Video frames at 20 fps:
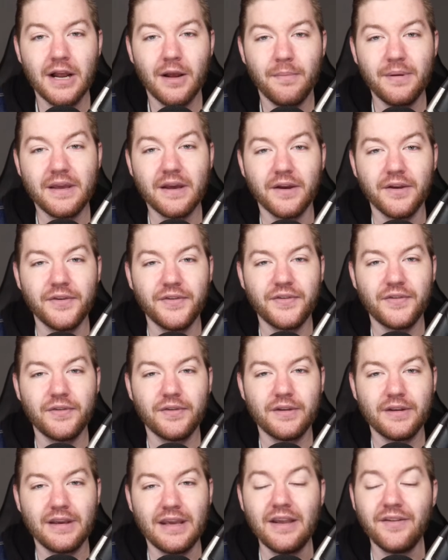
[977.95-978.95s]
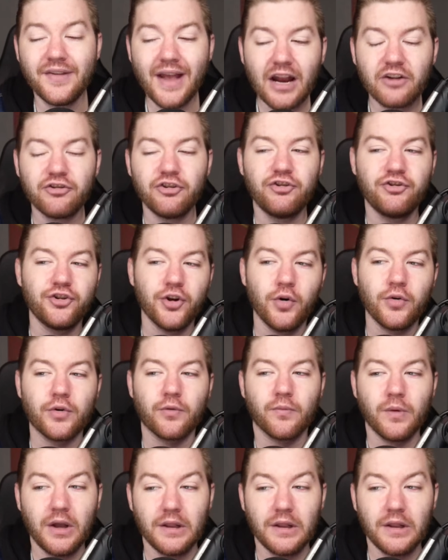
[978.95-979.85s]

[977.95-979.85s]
because he's actually shown a,